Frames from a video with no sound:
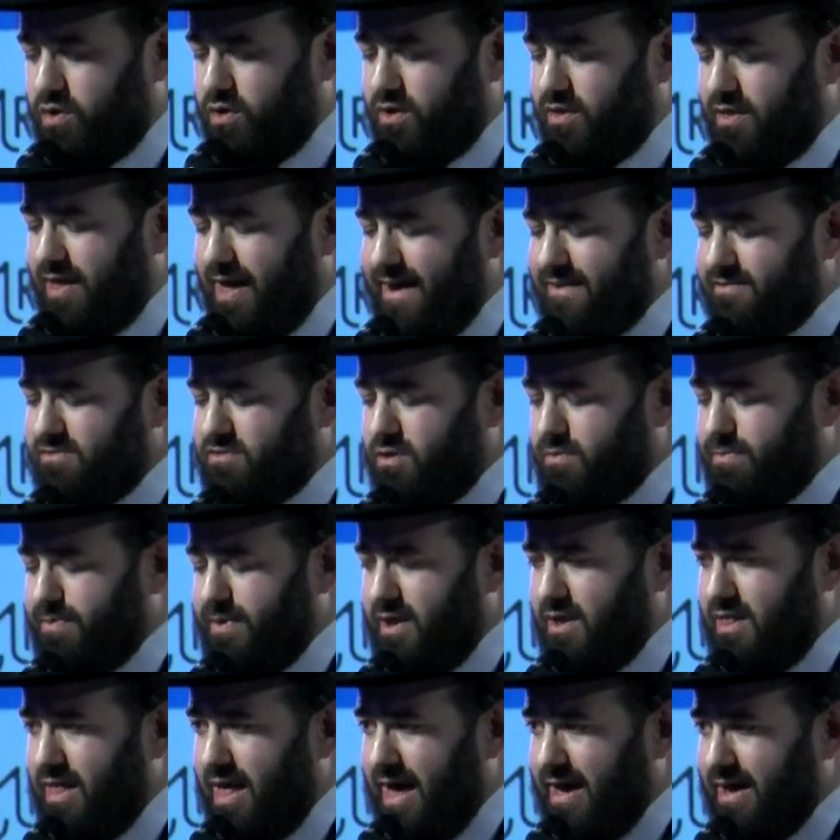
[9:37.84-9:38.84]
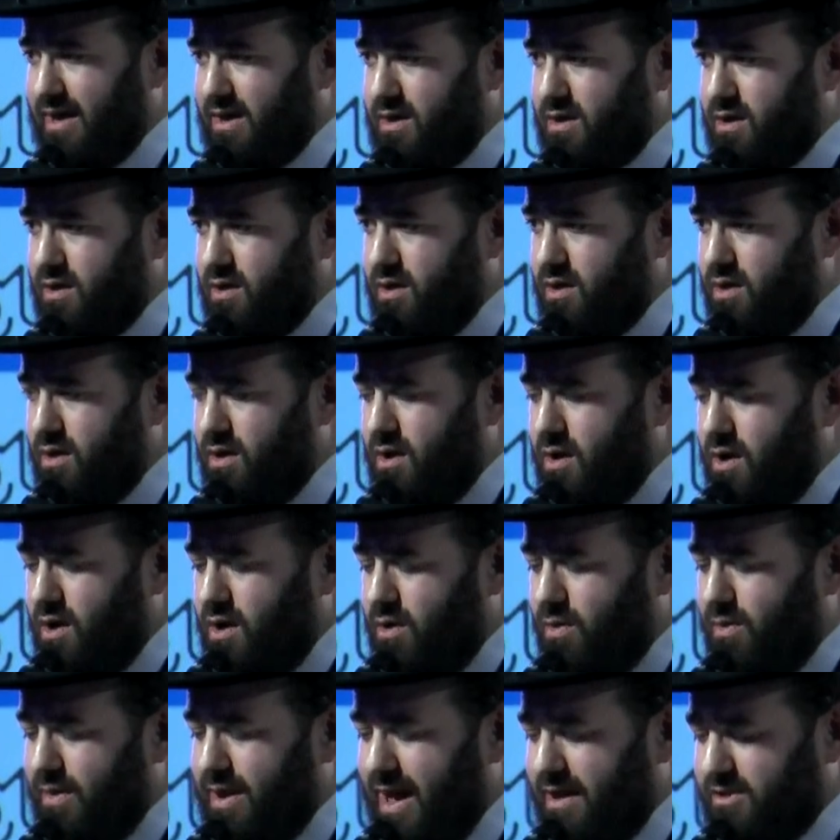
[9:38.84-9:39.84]
lives would be like
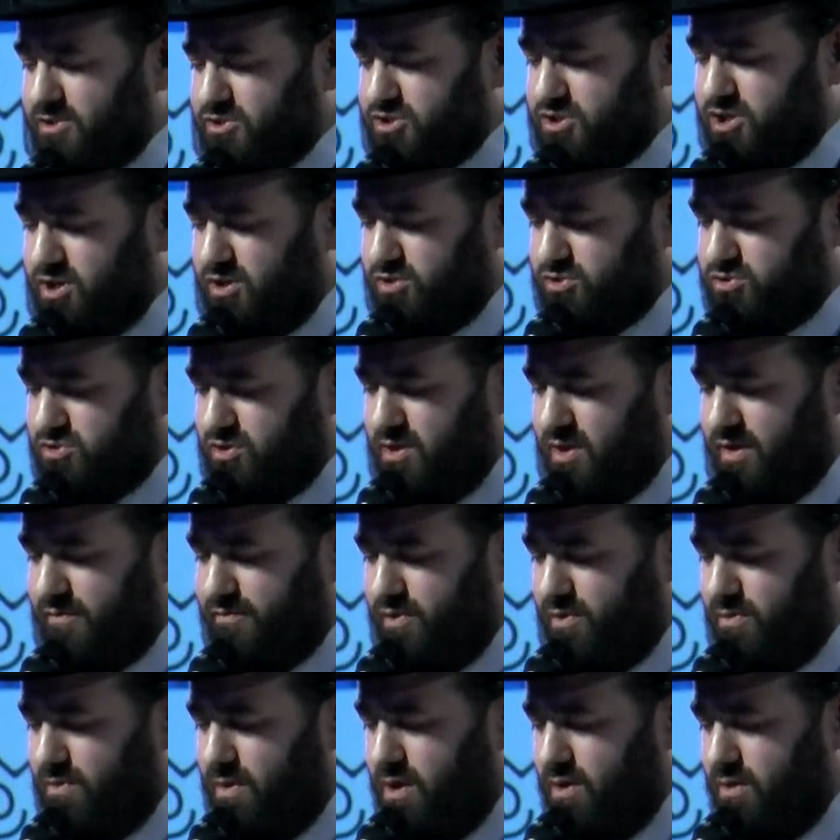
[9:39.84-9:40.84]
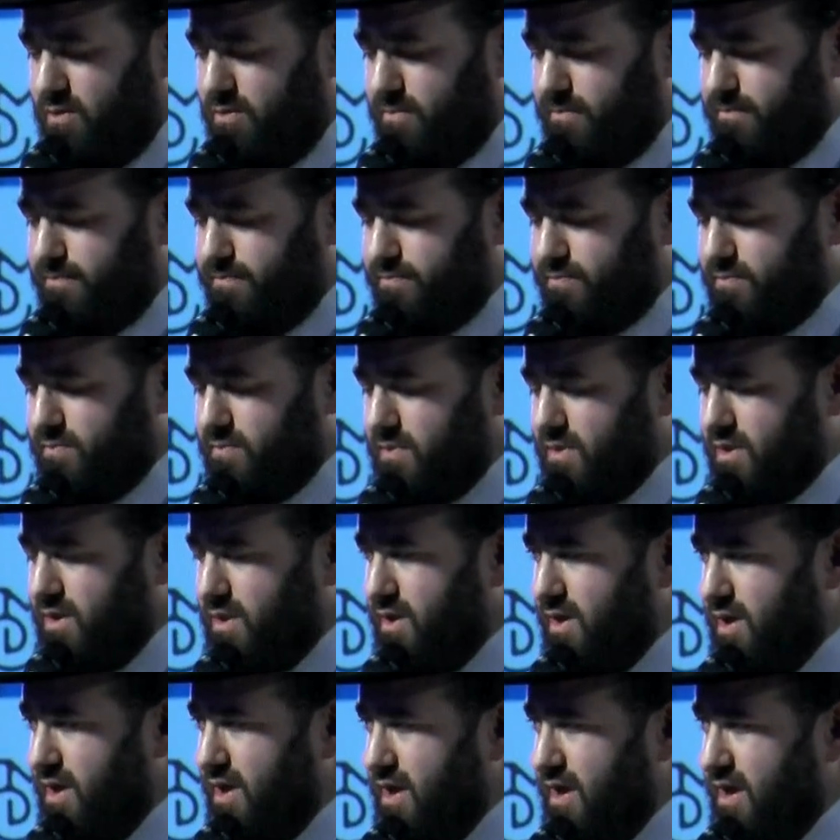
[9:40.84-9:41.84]
without children of your own.
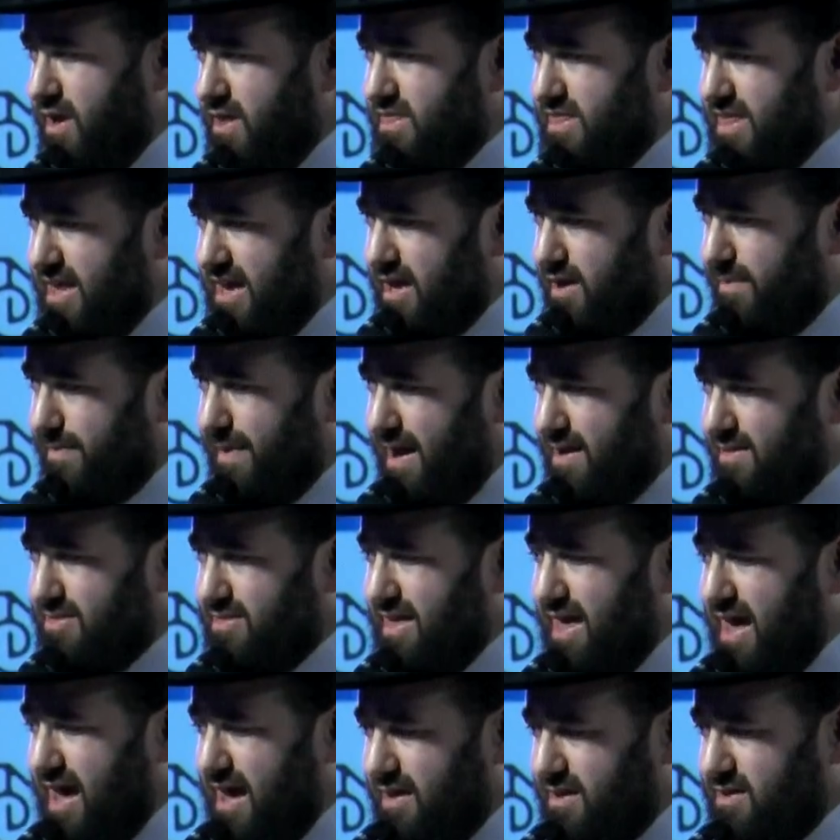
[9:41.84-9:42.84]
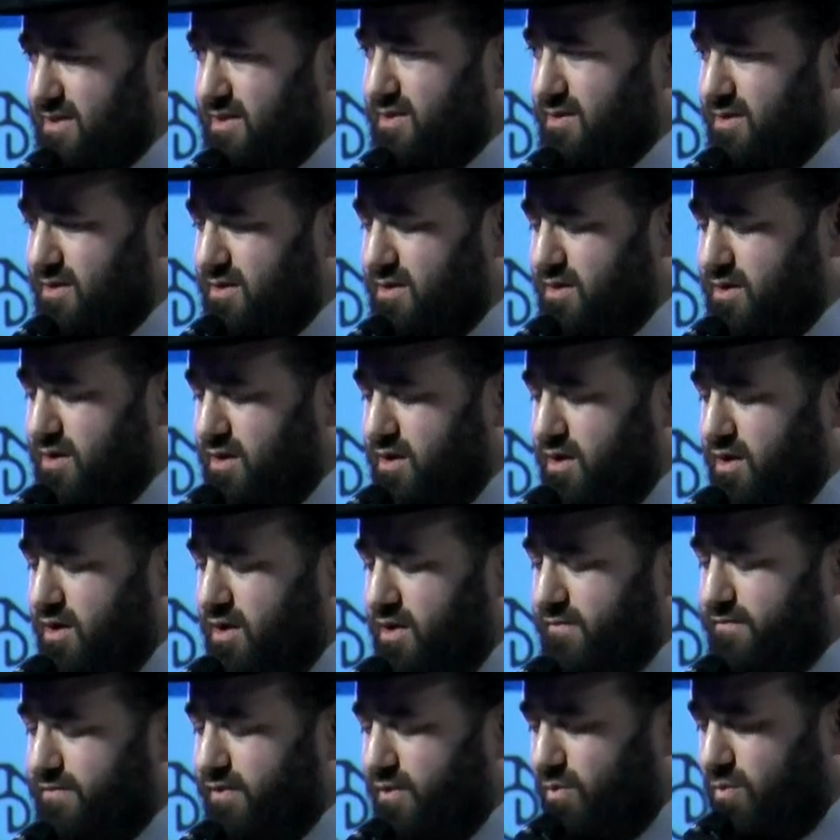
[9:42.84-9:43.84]
Think about that
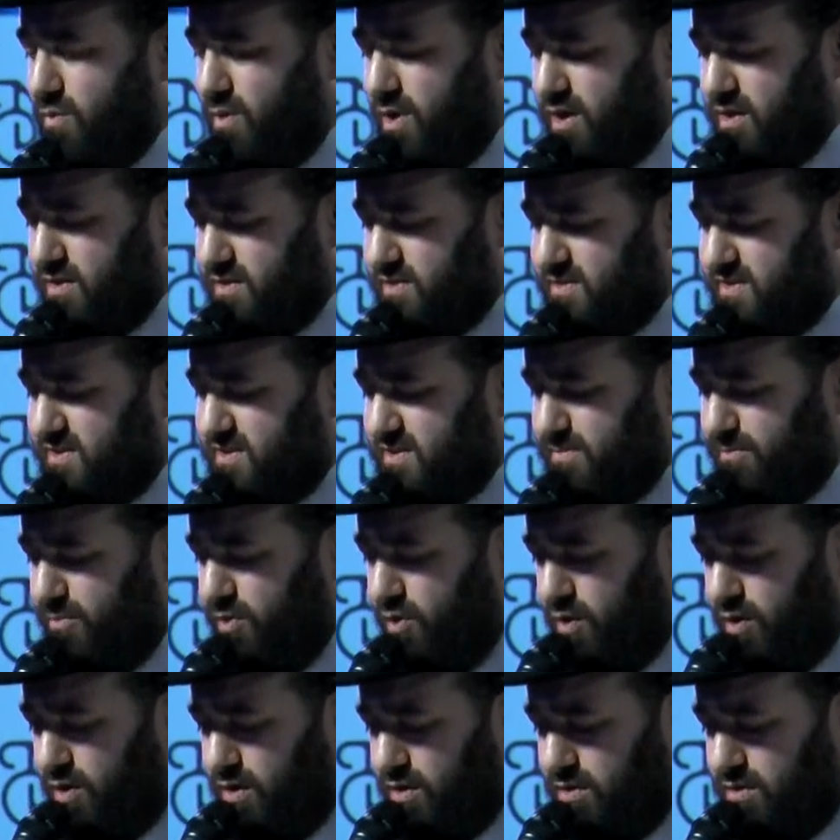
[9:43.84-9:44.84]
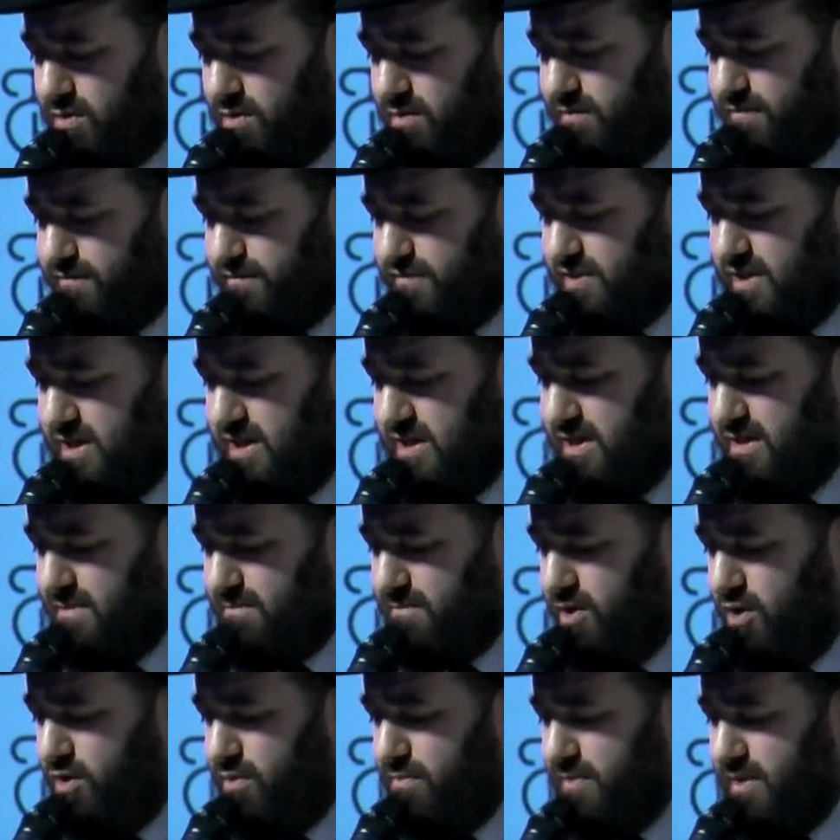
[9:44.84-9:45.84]
for one small, fleeting
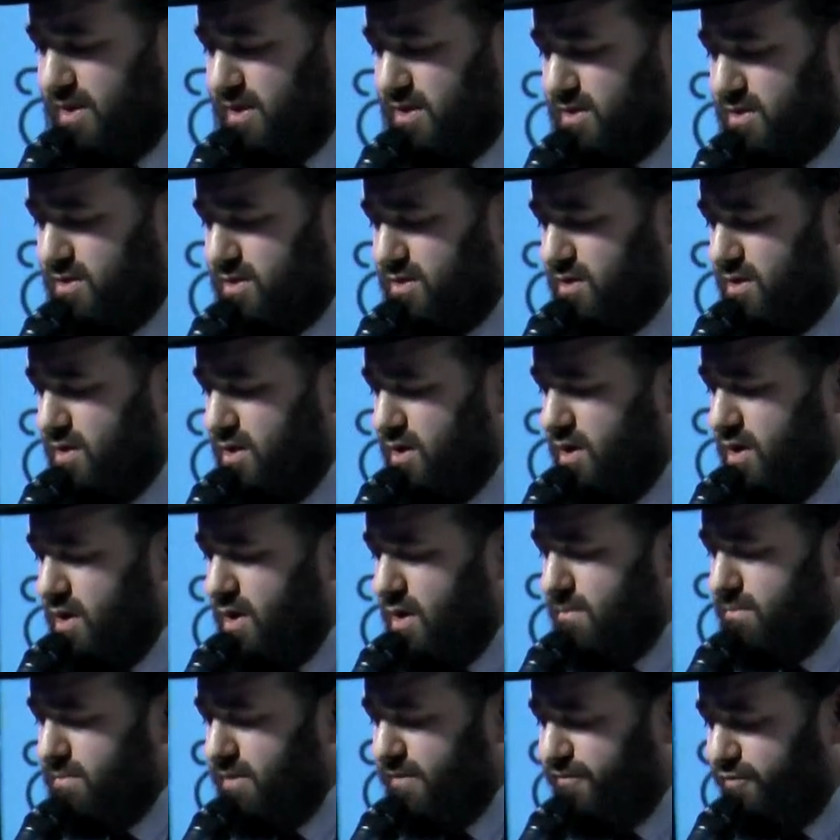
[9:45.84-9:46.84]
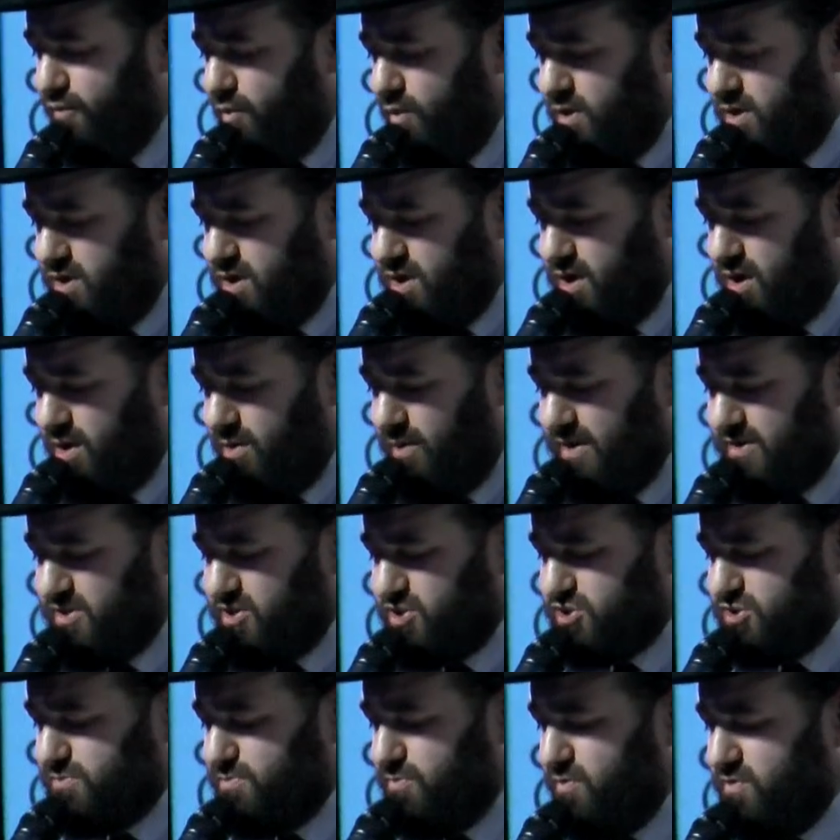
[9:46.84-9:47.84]
moment before you go on to
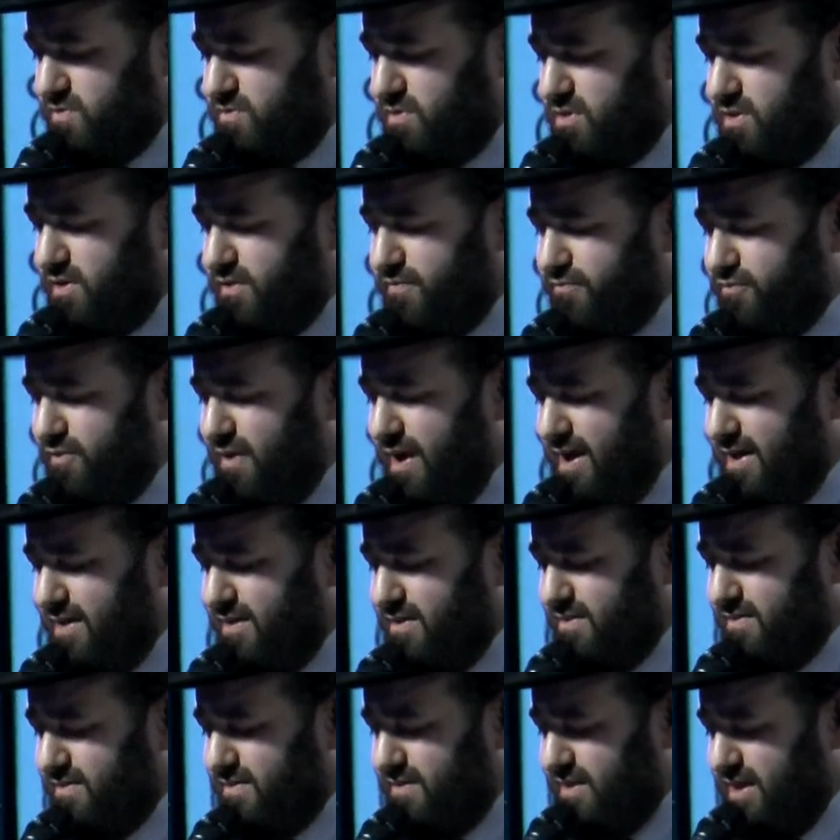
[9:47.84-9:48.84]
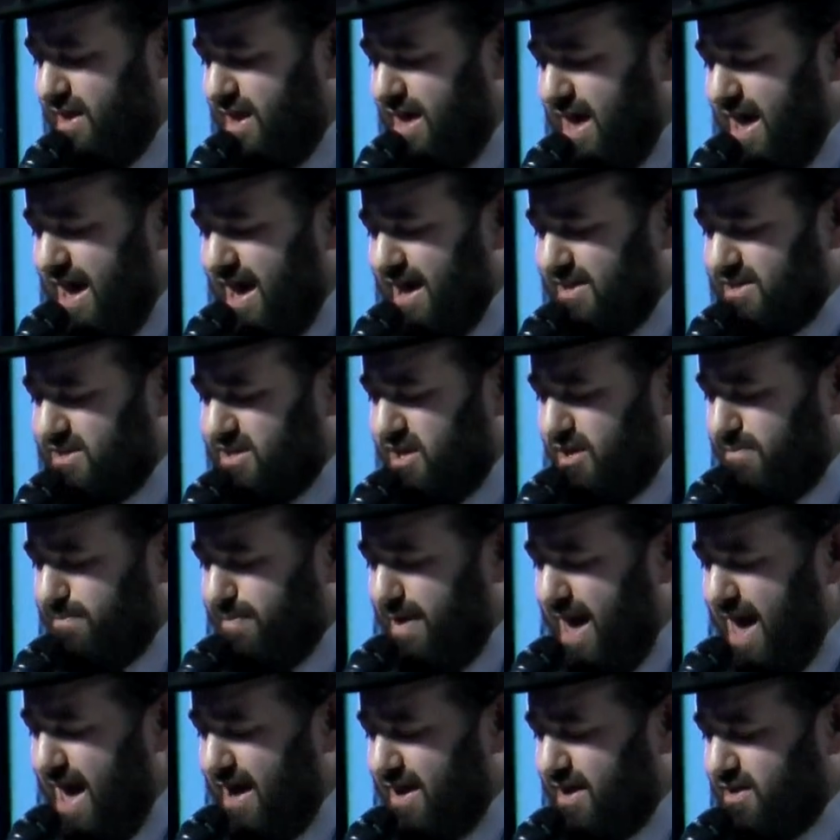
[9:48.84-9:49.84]
schmooze with your friends and dig
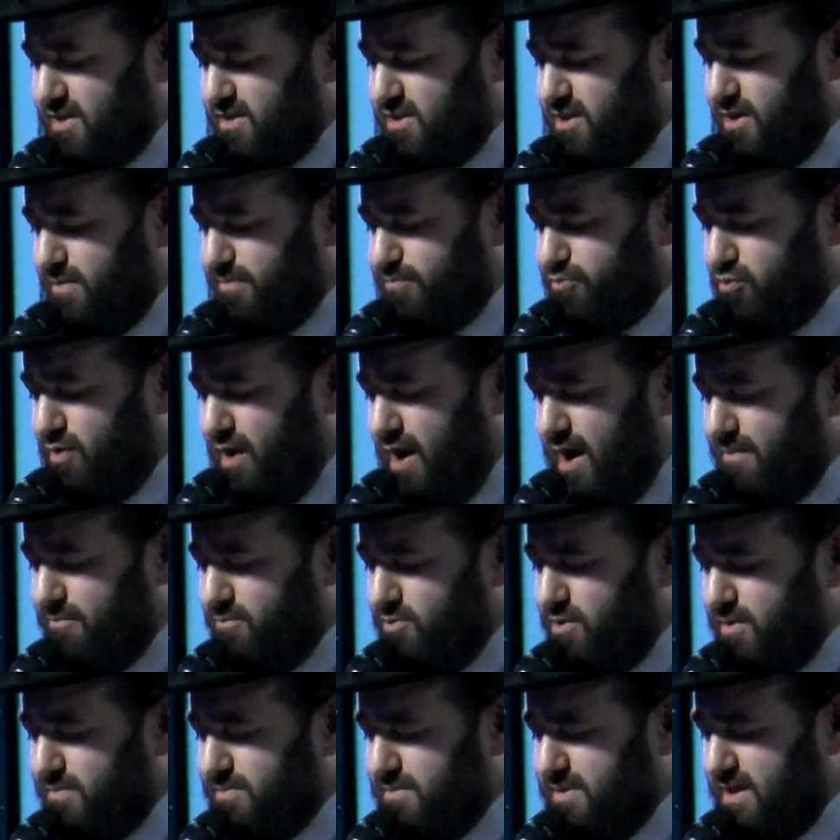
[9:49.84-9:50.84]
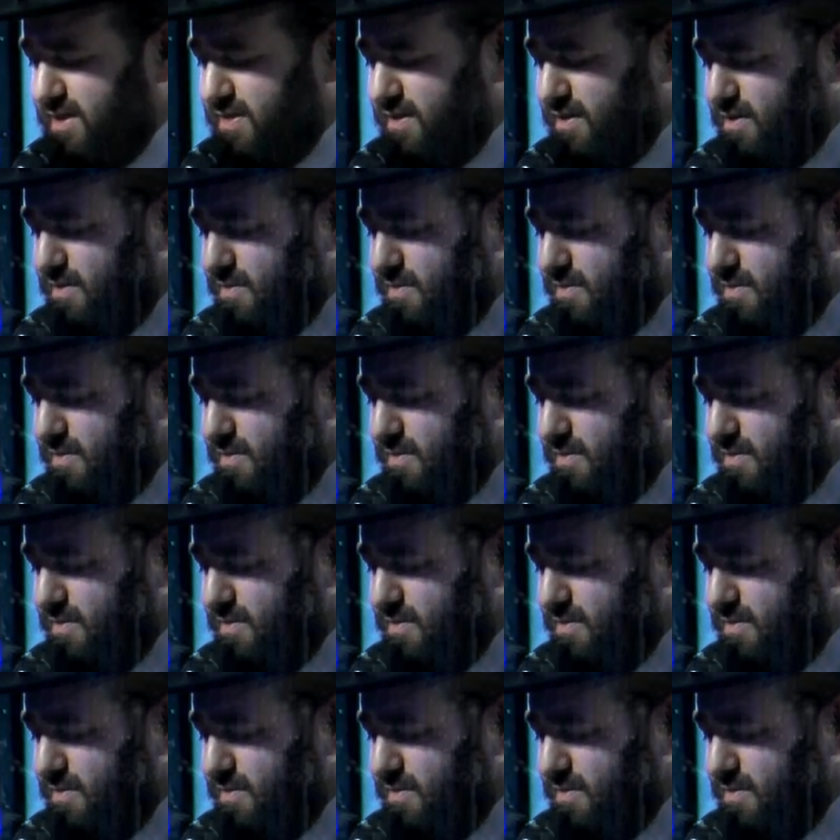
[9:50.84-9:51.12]
back into your prime rib dinner.